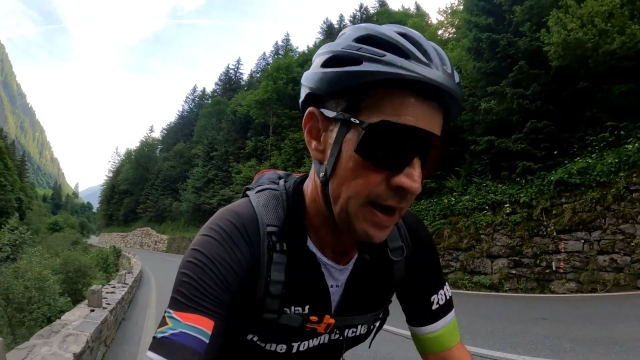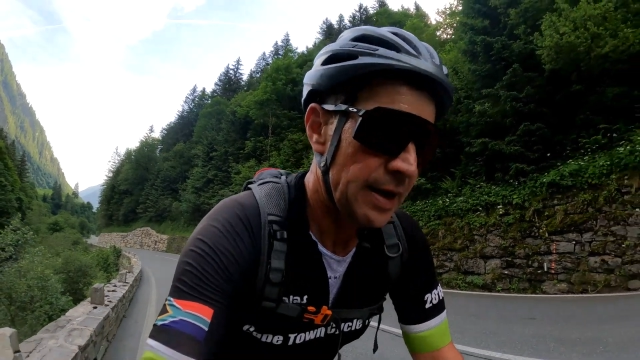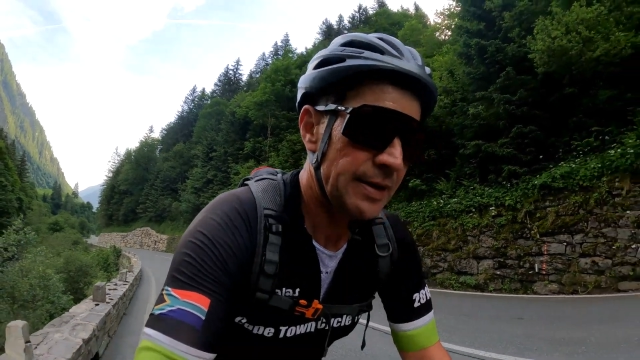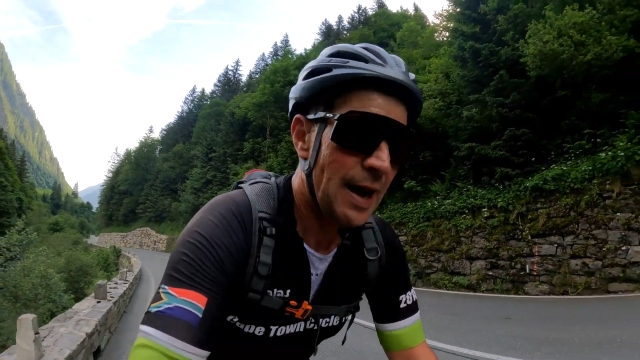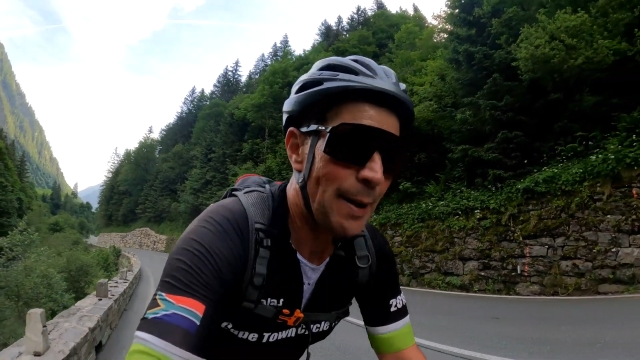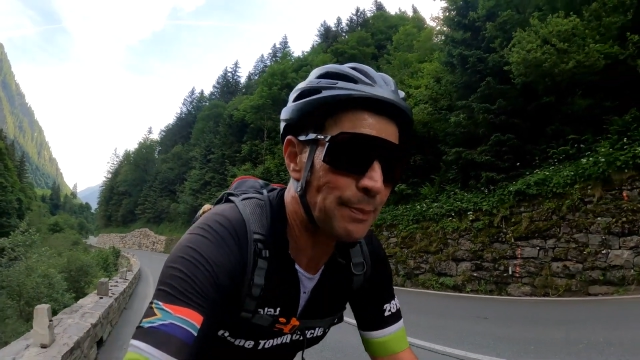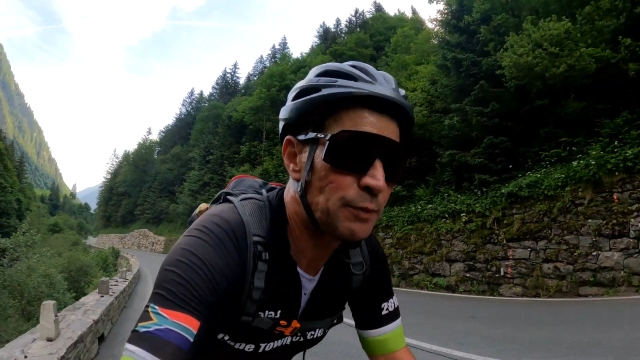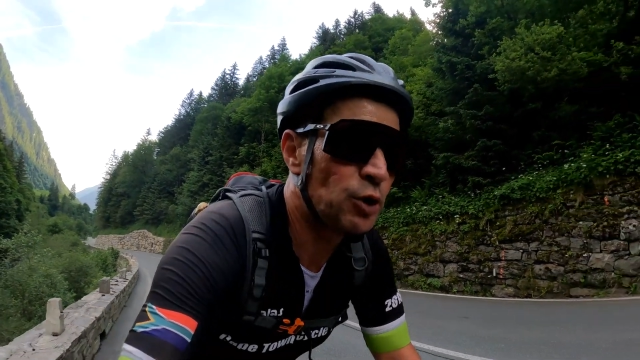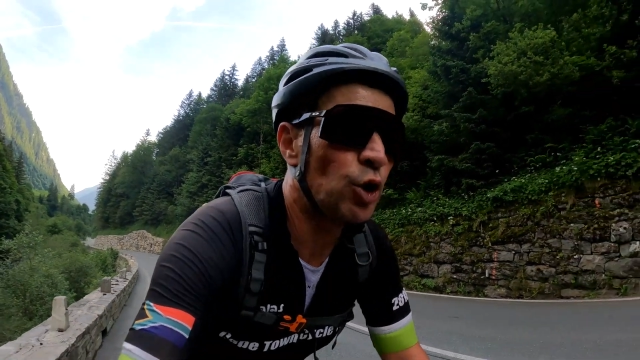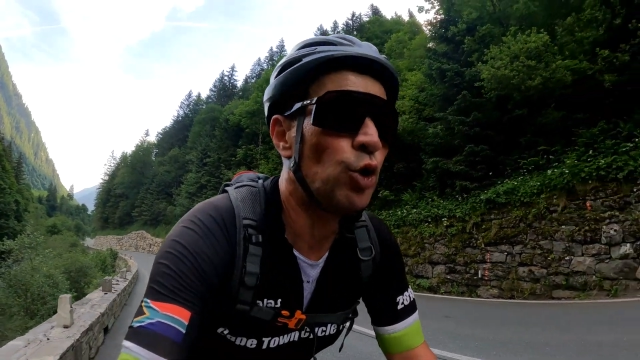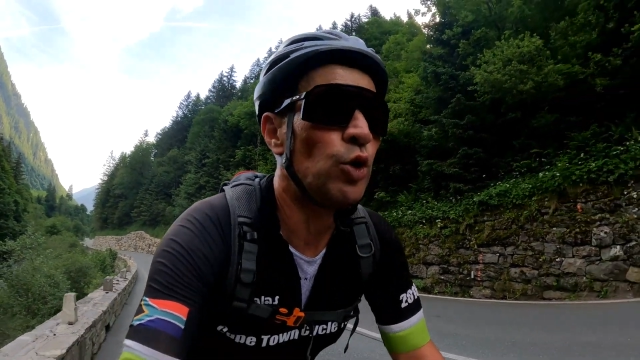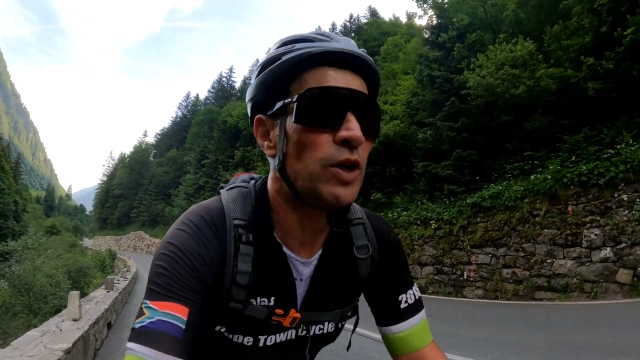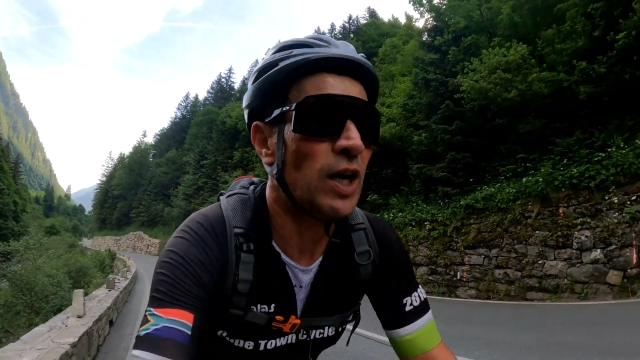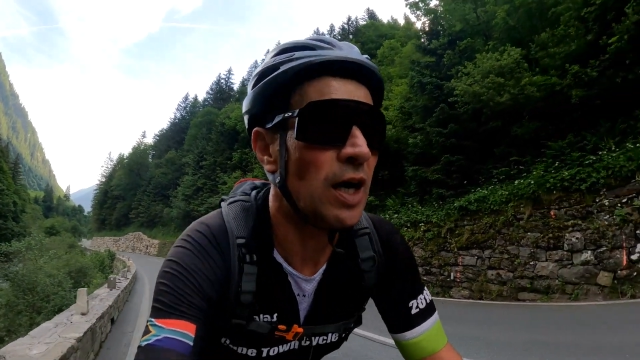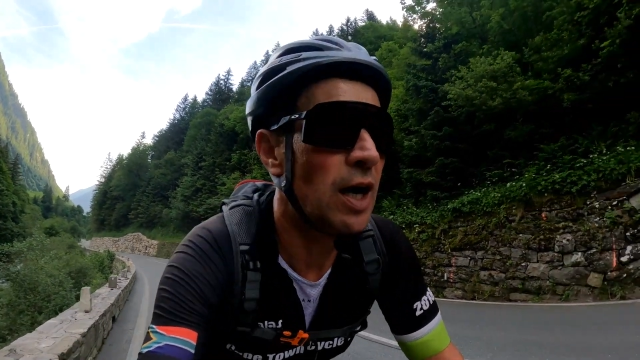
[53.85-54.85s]
and up
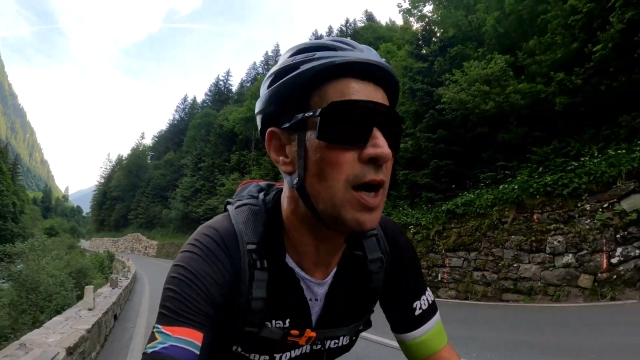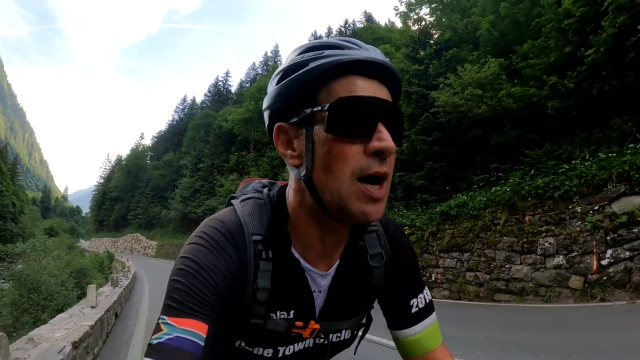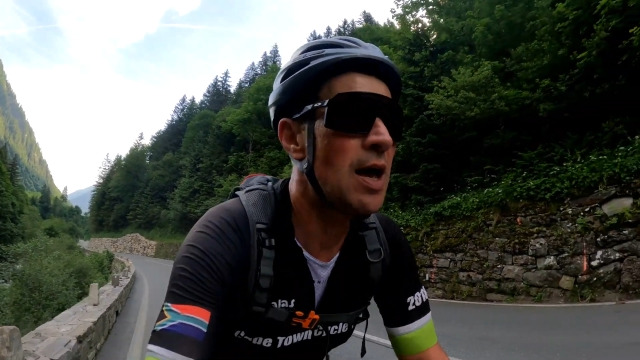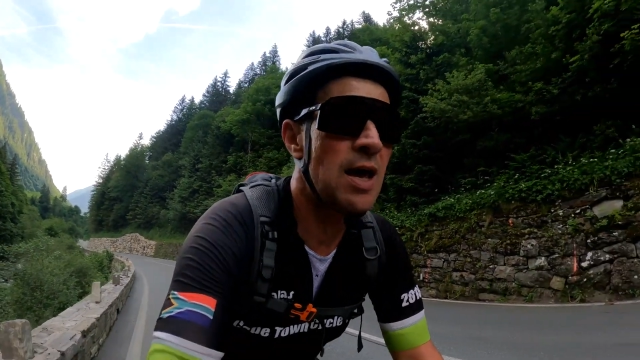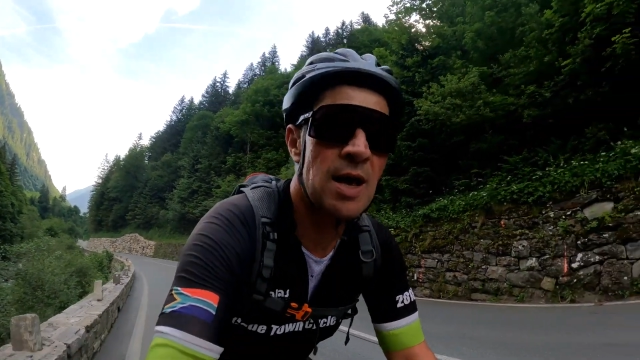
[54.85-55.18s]
to the